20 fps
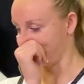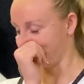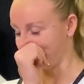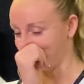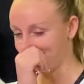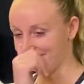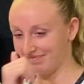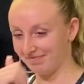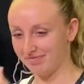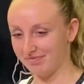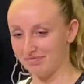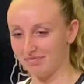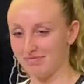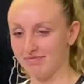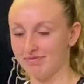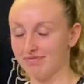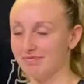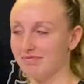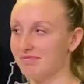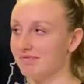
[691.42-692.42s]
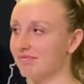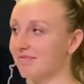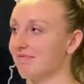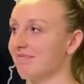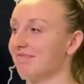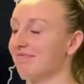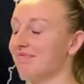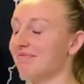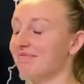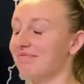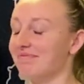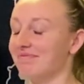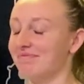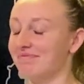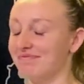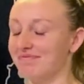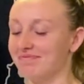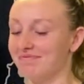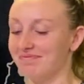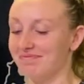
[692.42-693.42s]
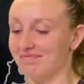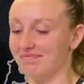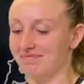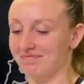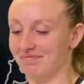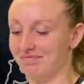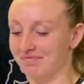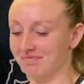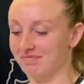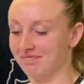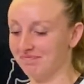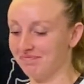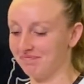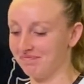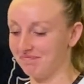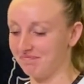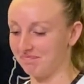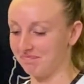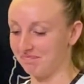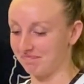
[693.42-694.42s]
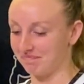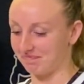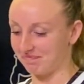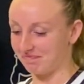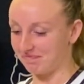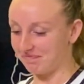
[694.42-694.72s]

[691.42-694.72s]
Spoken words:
(not speaking)